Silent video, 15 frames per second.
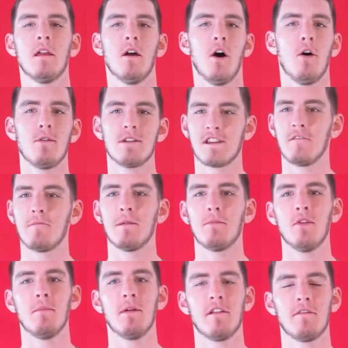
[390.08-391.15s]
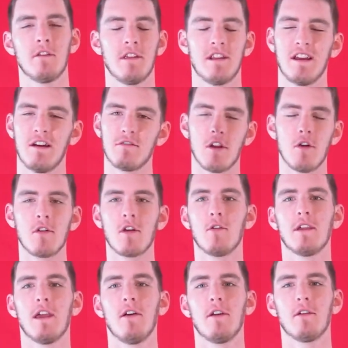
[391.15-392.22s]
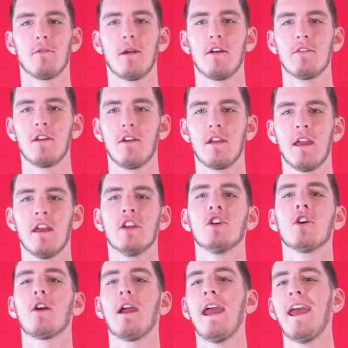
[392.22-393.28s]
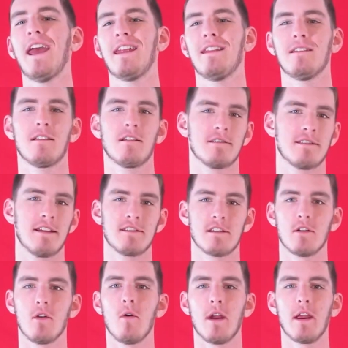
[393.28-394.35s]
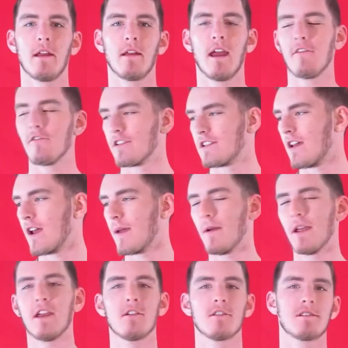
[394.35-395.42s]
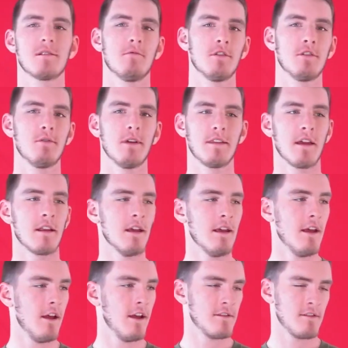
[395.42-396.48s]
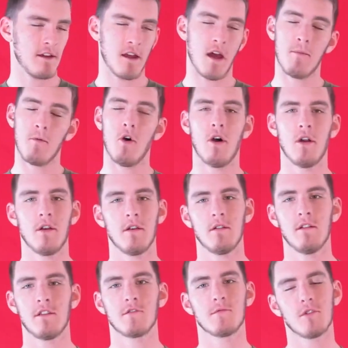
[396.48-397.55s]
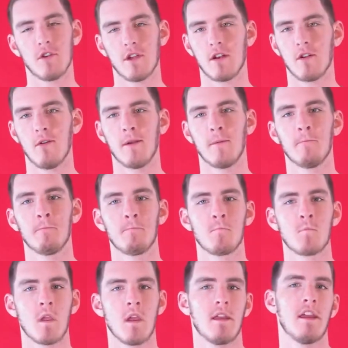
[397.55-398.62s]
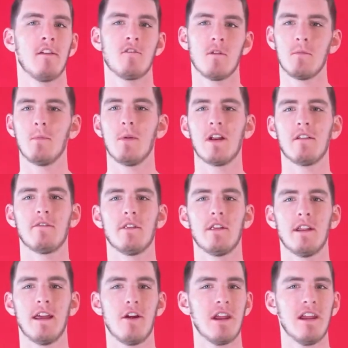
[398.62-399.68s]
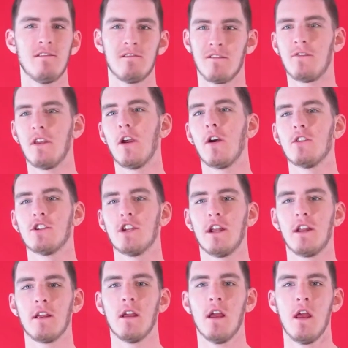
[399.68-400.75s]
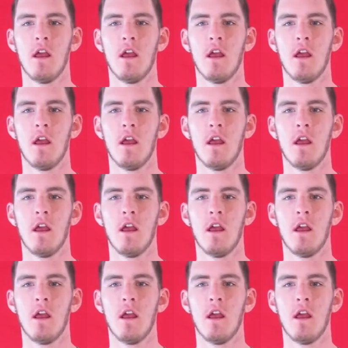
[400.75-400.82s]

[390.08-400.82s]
Always give people the benefit of the doubt. Don't go yelling around yelling, "You're hit!" because that's annoying. Every time I hear someone doing that, it's like, come on. It's really annoying. Give them the benefit of the doubt, even if they are cheating.